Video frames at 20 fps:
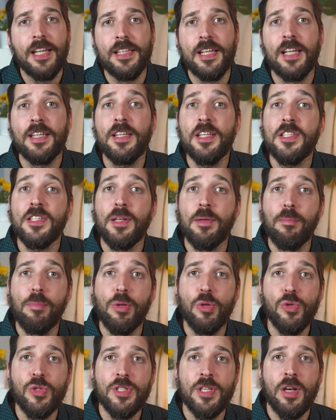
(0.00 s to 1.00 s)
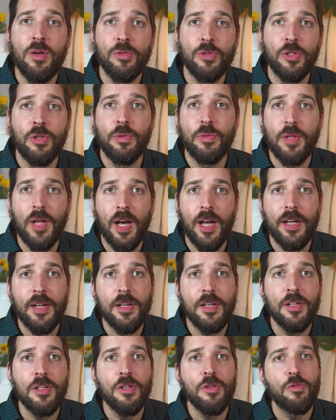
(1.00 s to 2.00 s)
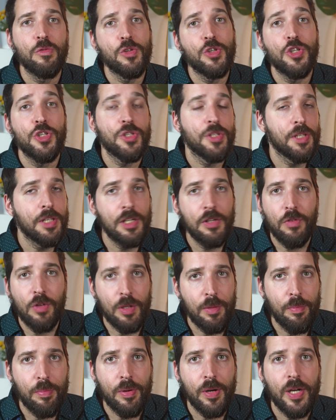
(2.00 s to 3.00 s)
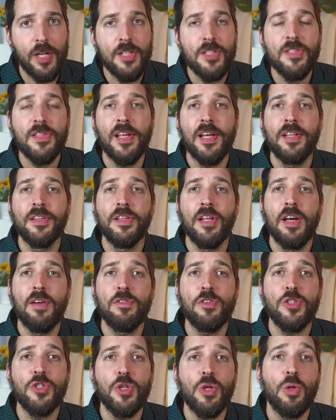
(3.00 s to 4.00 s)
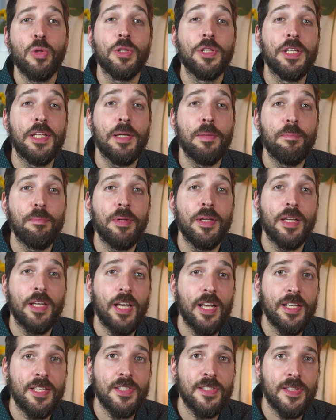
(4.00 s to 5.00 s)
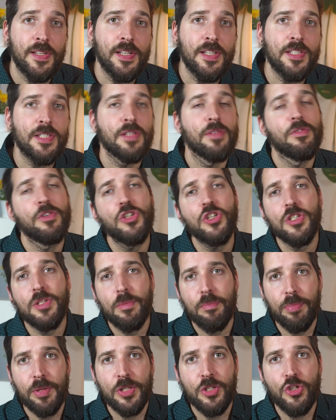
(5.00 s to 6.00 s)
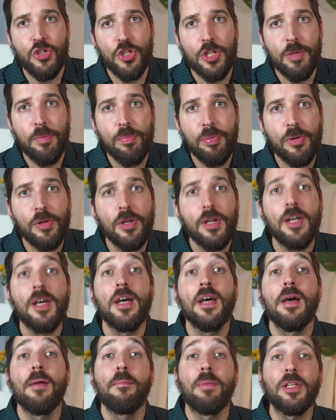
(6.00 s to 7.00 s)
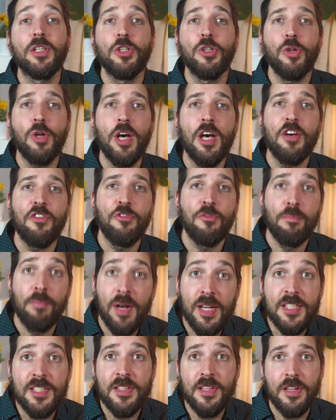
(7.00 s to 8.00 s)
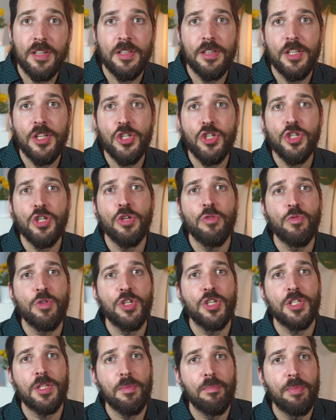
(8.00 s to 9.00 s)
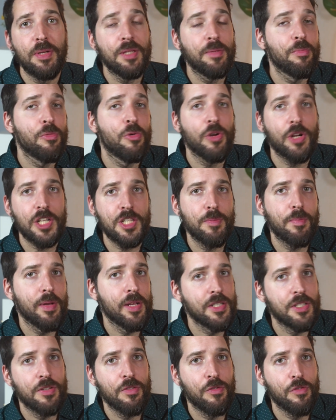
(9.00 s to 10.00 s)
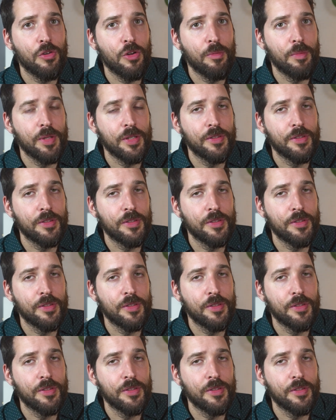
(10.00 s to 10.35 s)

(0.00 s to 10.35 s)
That is a Bluesound Node Icon, which is equally priced, and Eversolo DMP A6, which is a bit cheaper, but you have Master Edition, which is a bit more expensive from